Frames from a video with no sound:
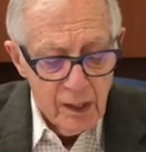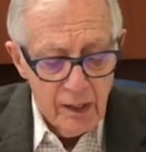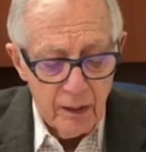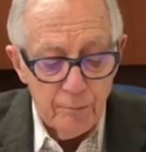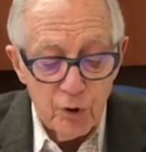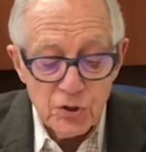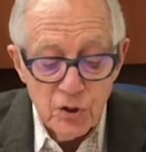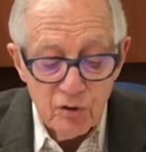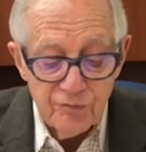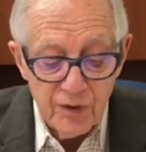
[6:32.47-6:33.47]
And a push
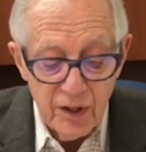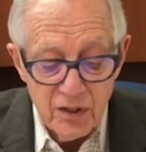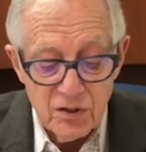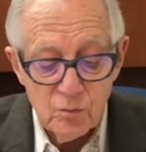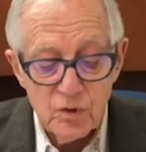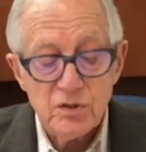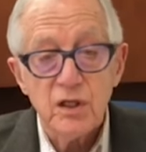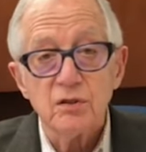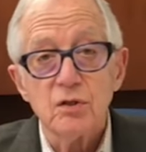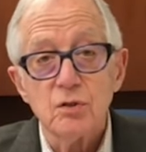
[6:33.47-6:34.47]
notification was
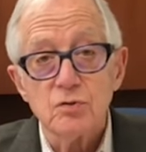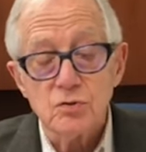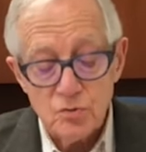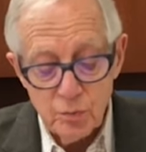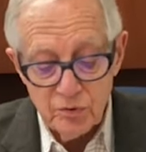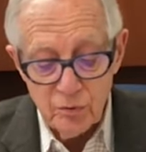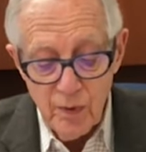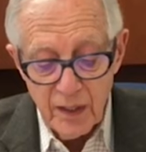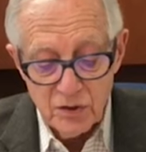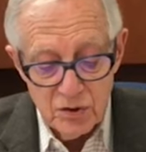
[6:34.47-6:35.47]
sent to users with
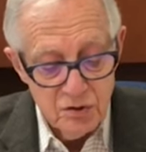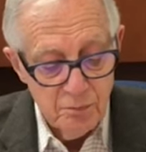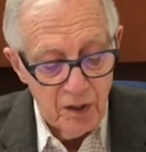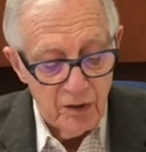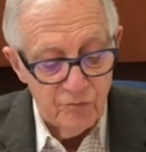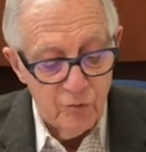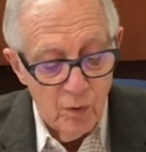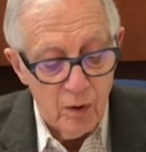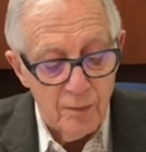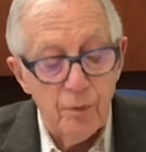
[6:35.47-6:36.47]
directions, but if
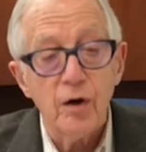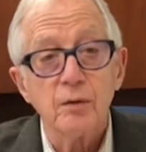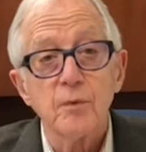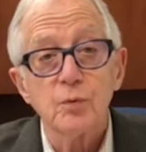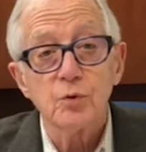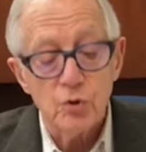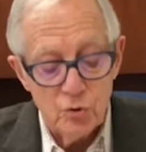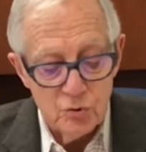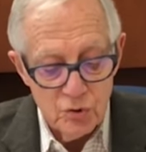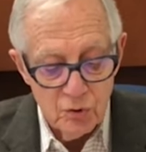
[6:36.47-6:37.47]
you are a Park Mobile
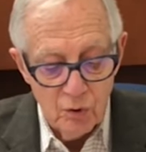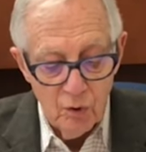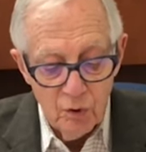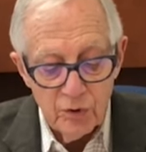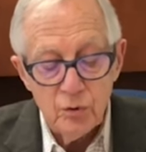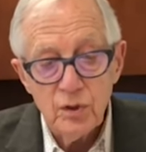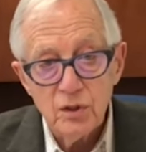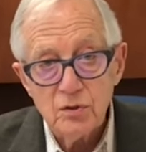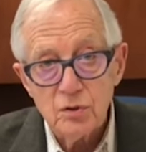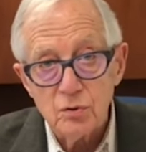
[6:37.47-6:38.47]
user, all you
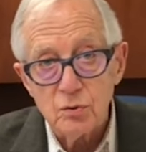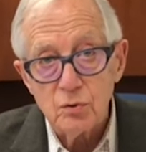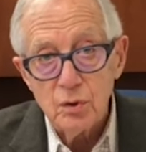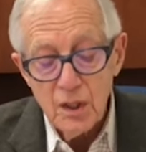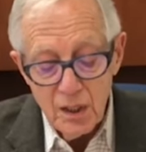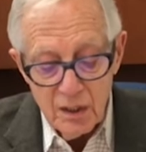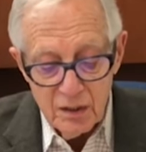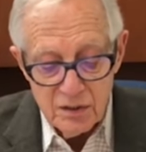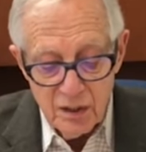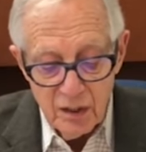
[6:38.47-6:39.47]
need to do
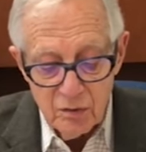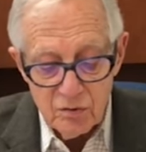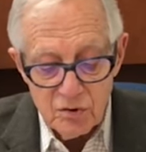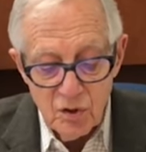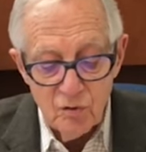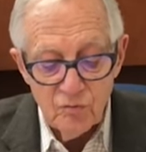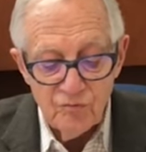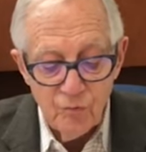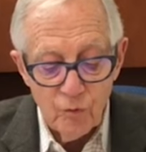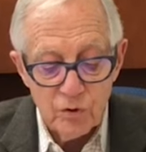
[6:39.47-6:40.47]
is enter zone
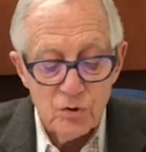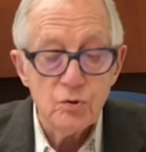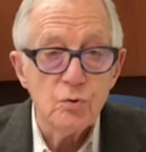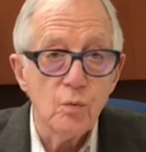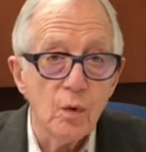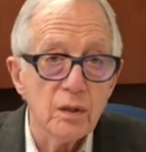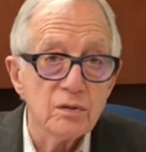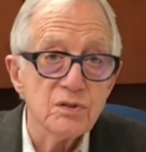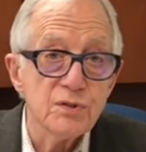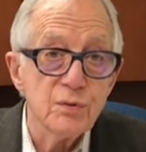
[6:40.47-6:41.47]

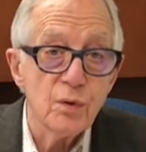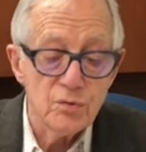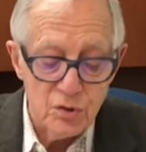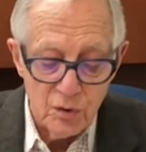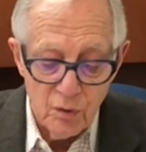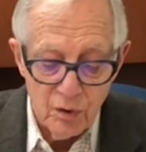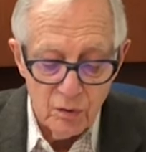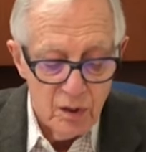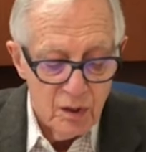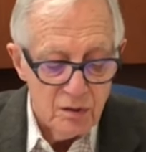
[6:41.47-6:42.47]

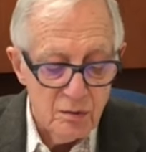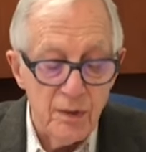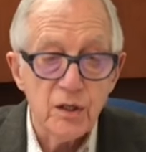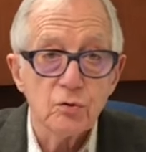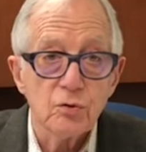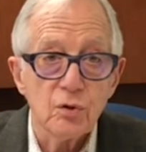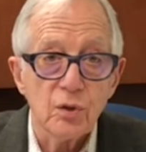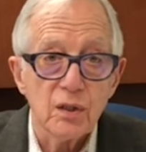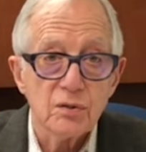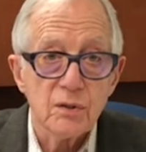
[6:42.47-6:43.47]
42100 to make your
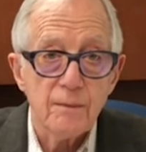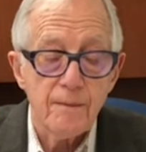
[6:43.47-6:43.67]
donation.